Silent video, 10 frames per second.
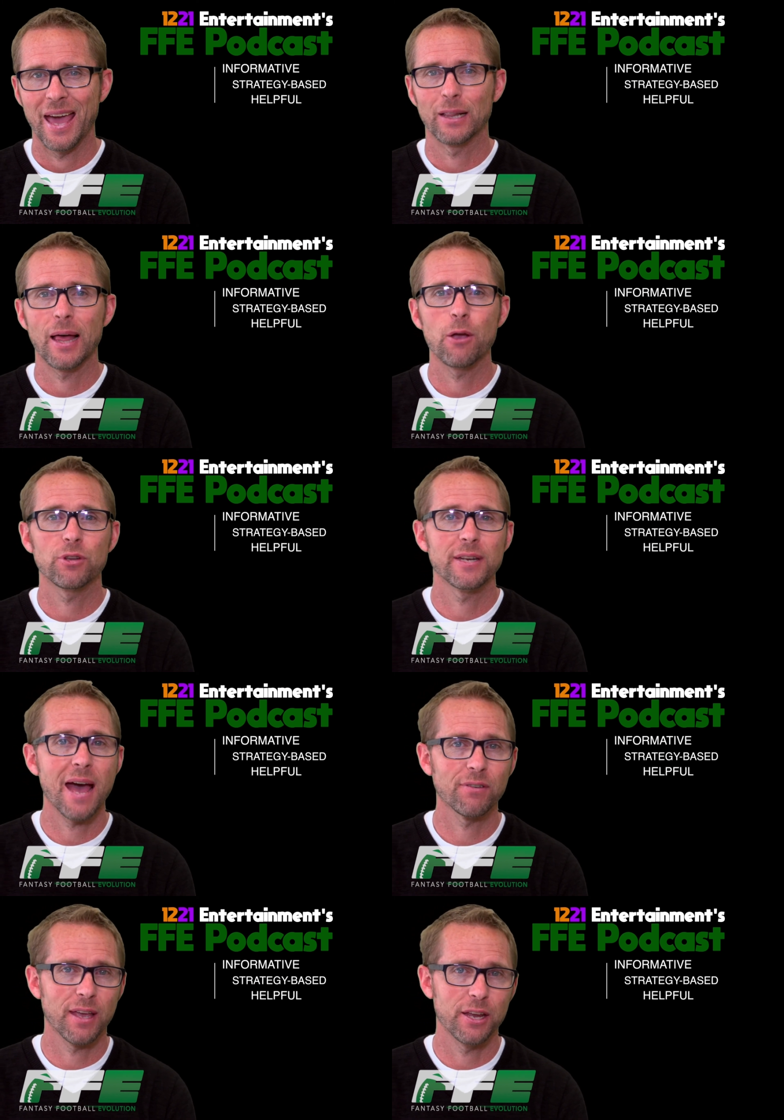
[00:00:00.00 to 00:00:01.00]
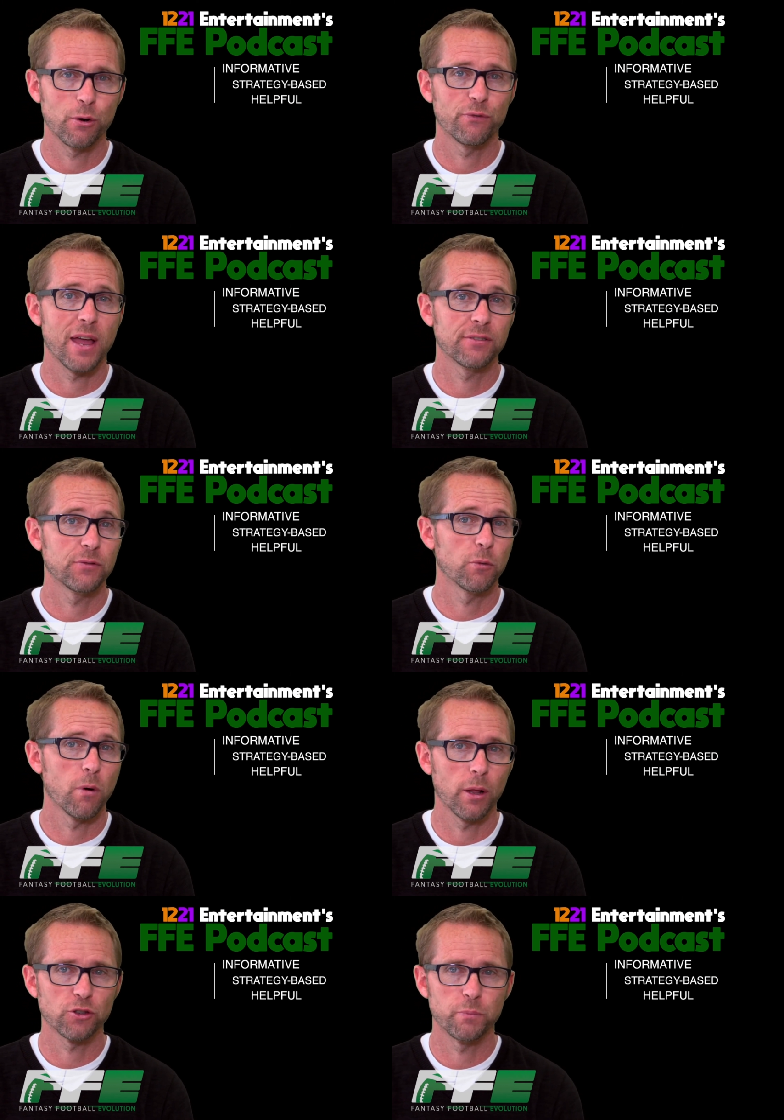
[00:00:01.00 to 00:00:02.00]
and allow you to navigate your fantasy
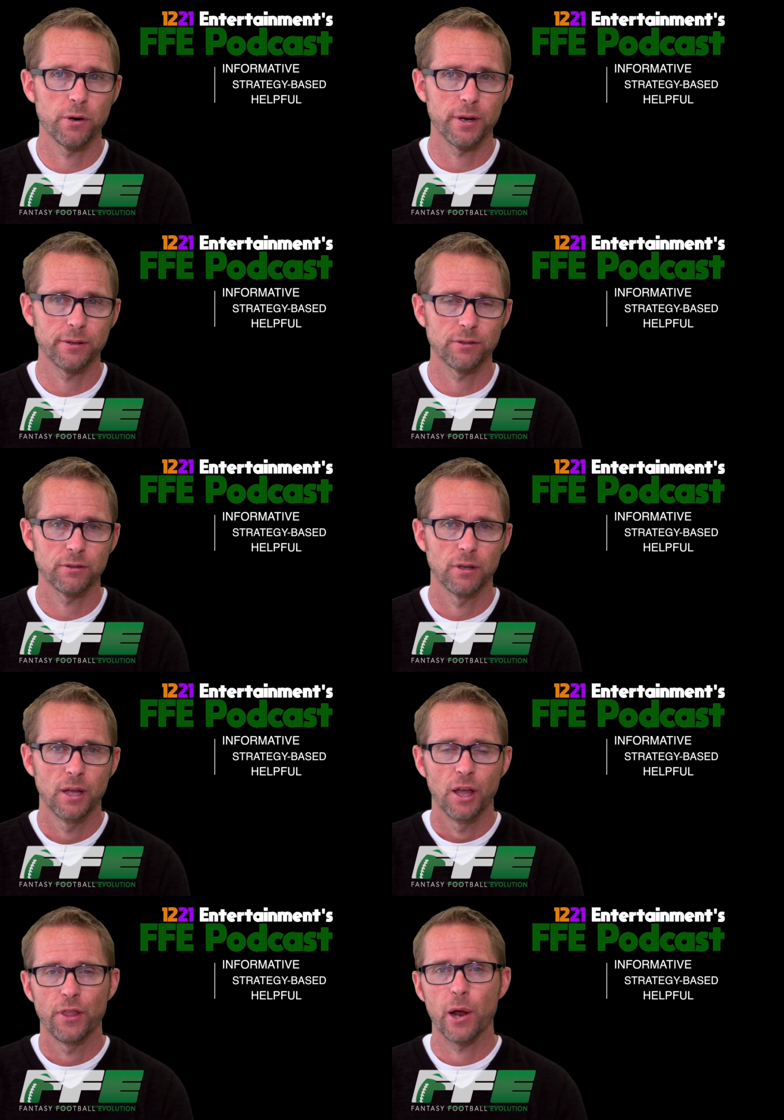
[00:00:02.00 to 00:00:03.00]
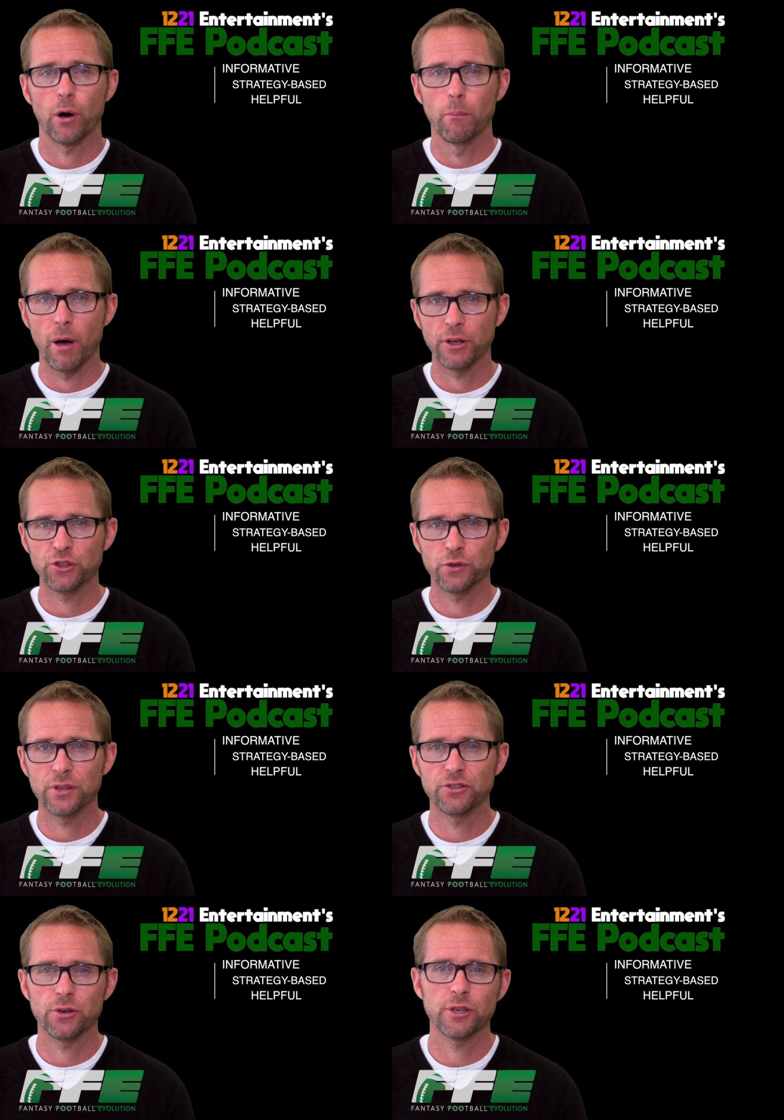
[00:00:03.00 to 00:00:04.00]
football experience. They are a must for the
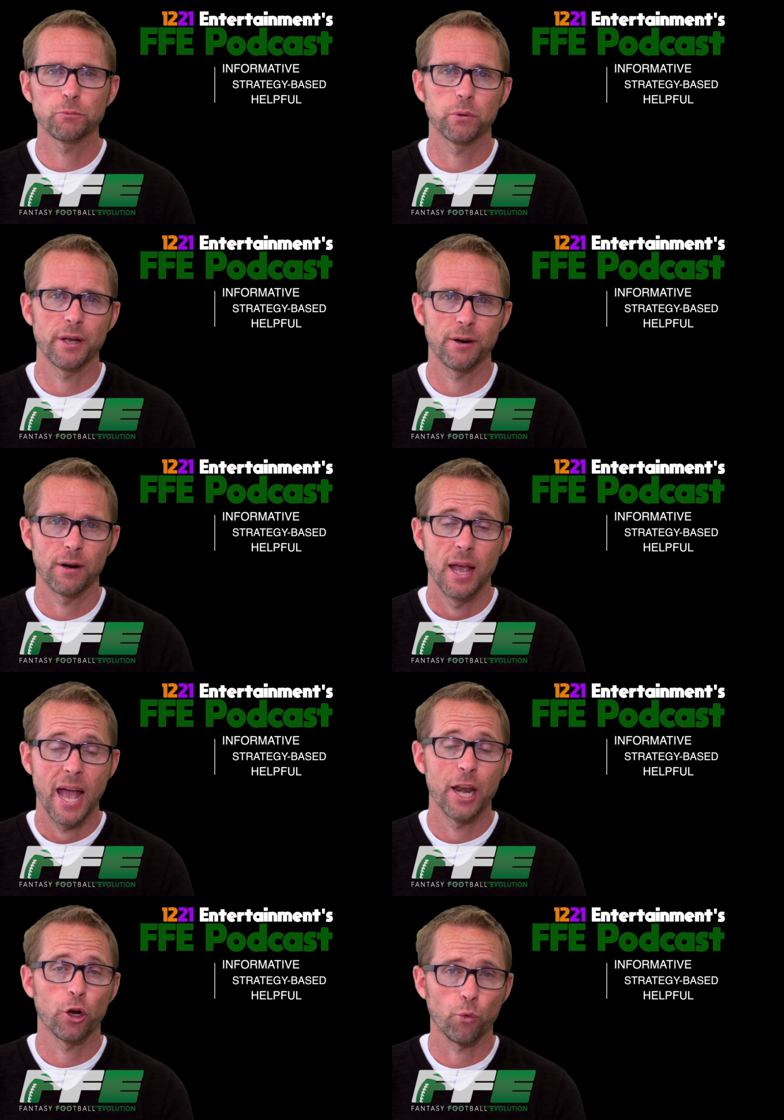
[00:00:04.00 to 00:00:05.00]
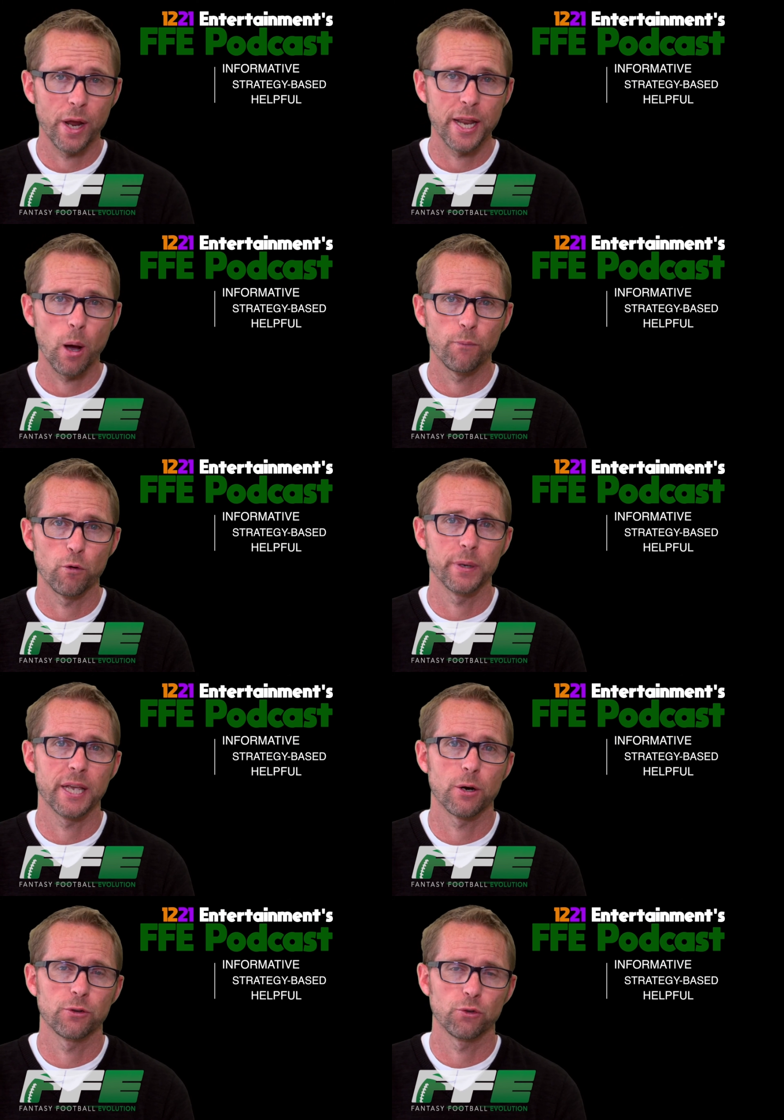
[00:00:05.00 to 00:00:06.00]
serious player and a great help for
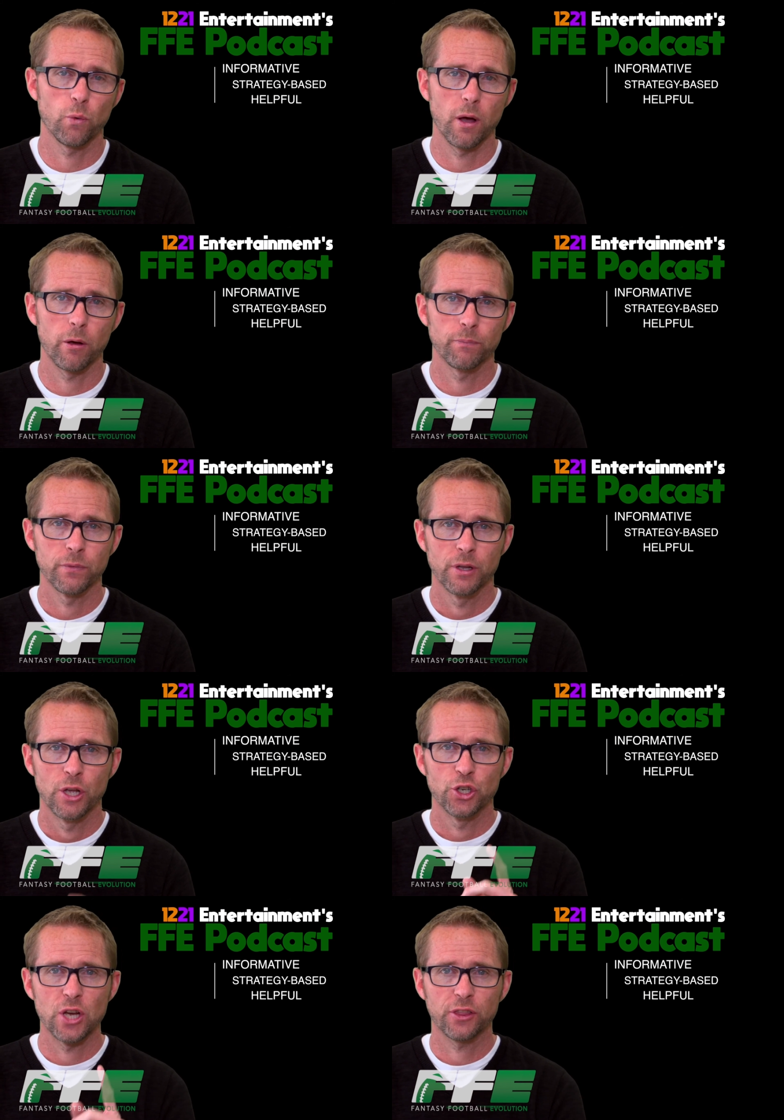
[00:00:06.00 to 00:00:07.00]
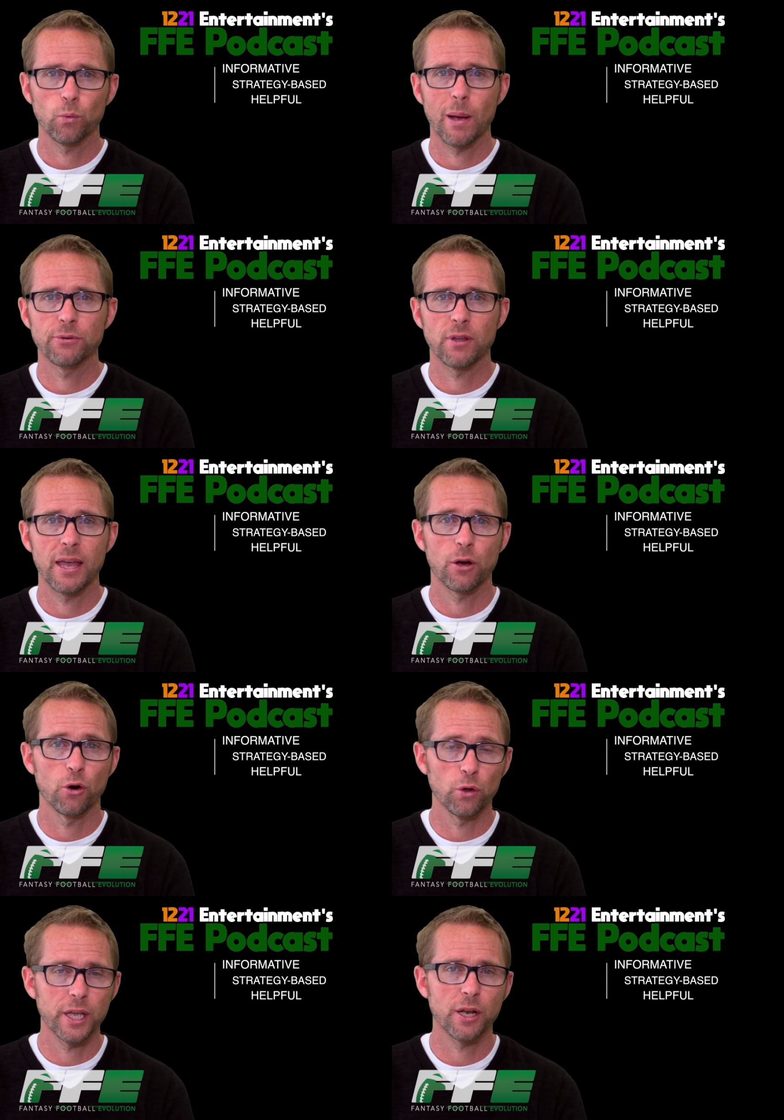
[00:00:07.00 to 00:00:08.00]
beginners as well. Check the website
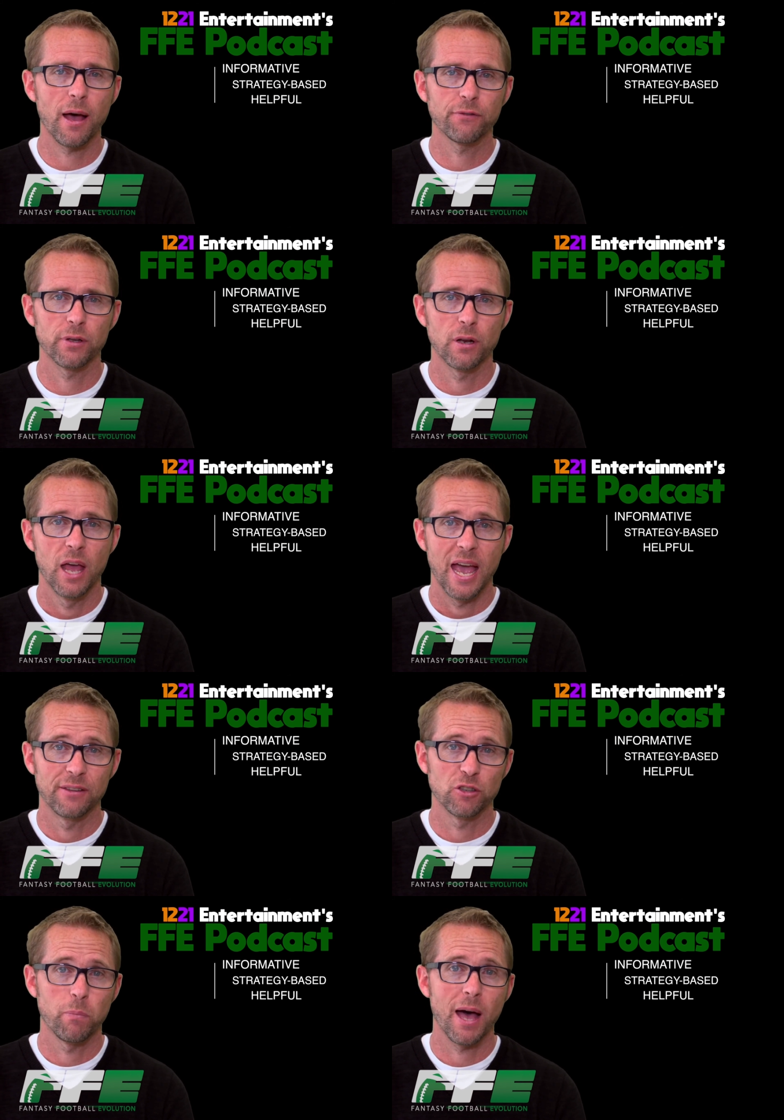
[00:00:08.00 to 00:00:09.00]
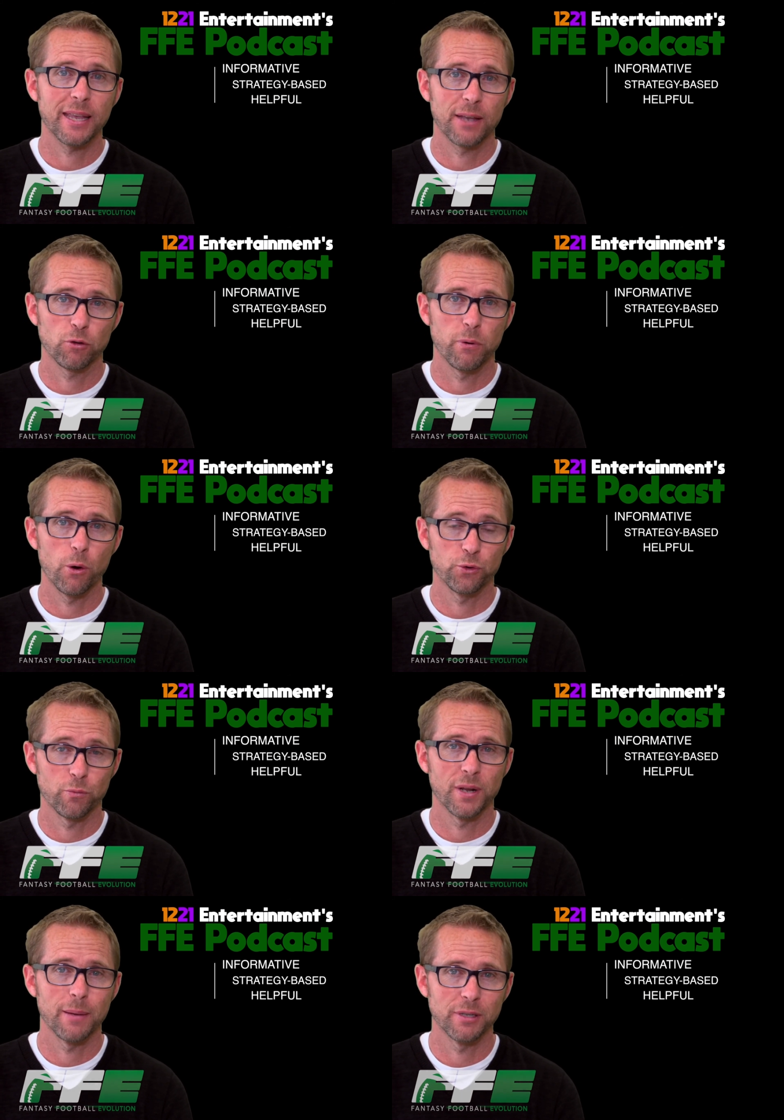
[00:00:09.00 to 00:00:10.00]
early and often, as these podcasts will post
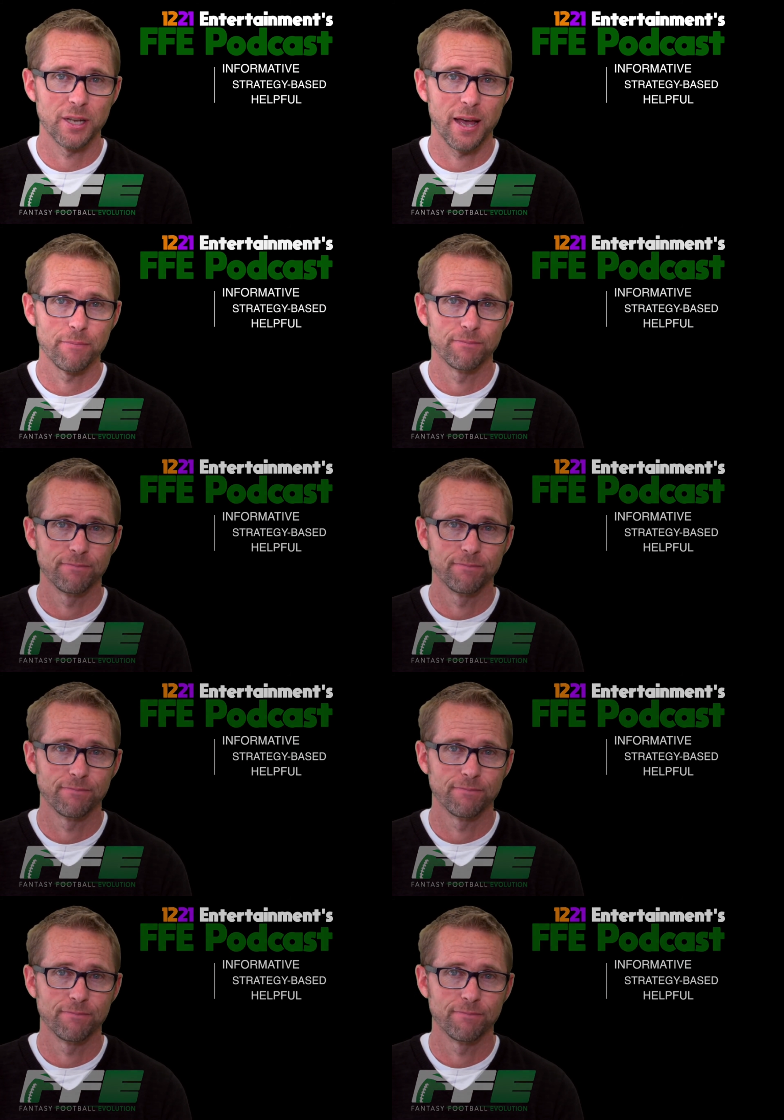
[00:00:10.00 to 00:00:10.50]
from time to time.